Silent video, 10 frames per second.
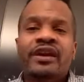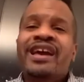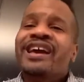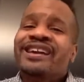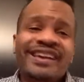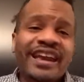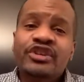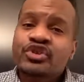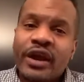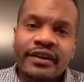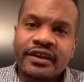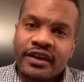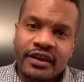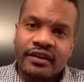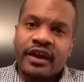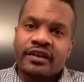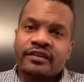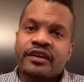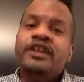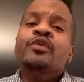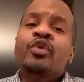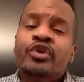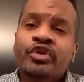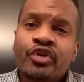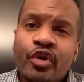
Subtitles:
He ain't trying to hear that. He want to know